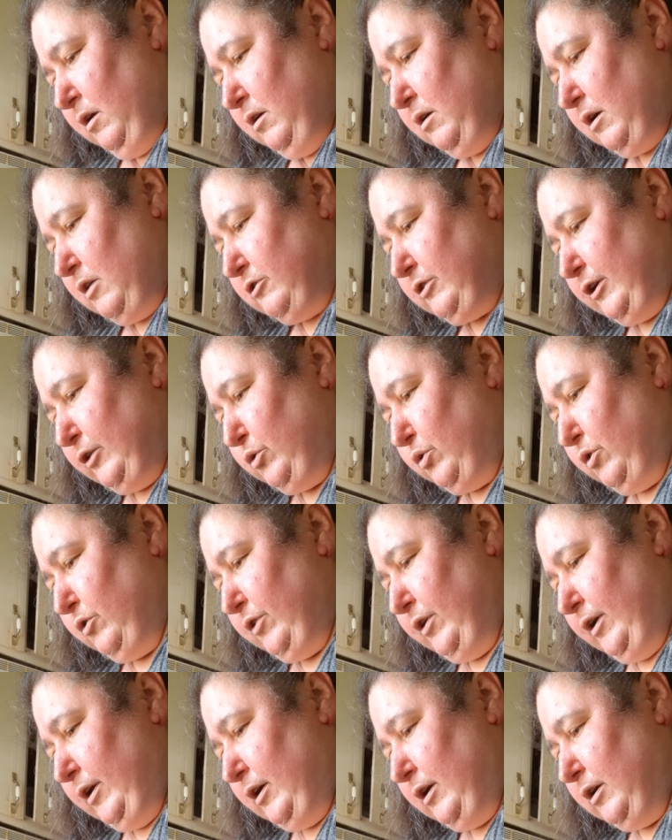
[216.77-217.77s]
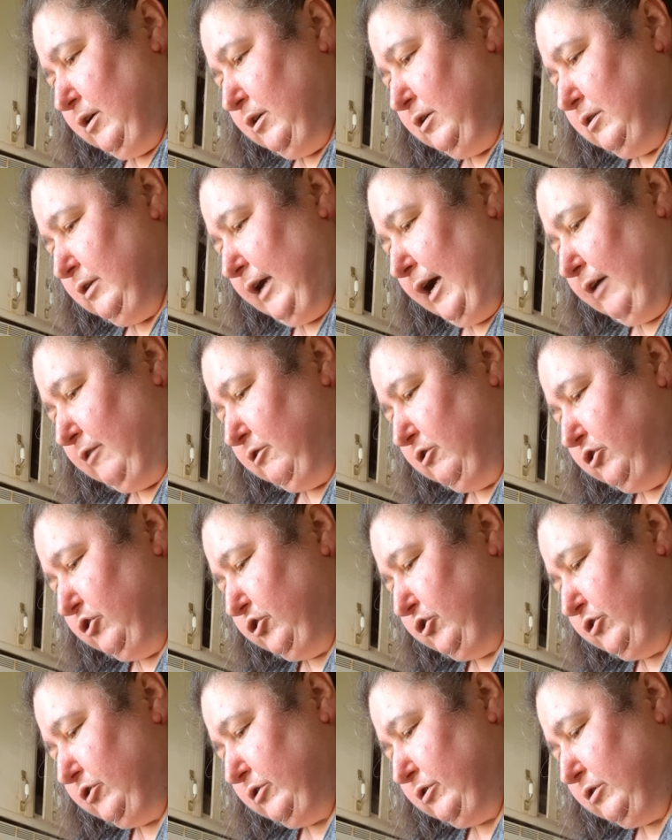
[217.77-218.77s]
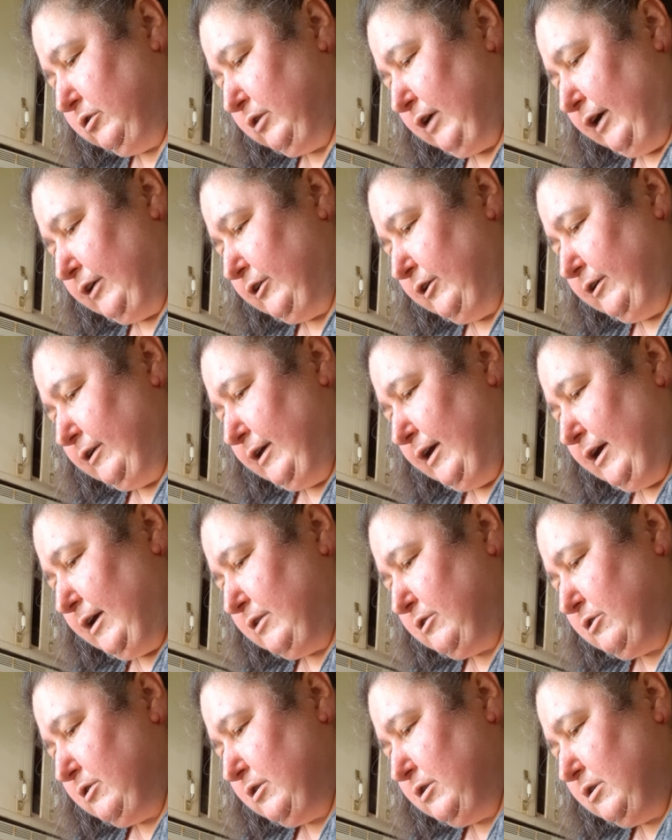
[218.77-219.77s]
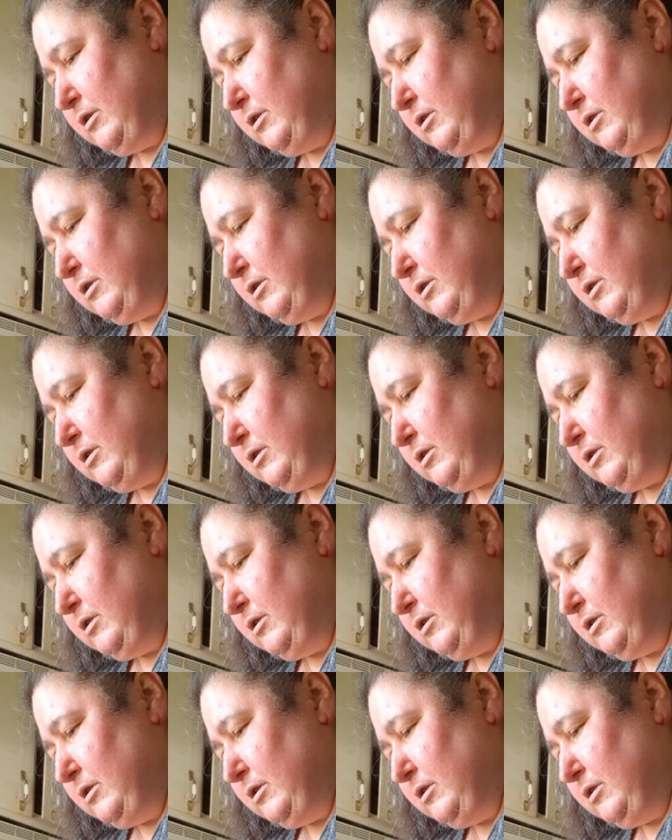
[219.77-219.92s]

I'll take all the knowledge I could get.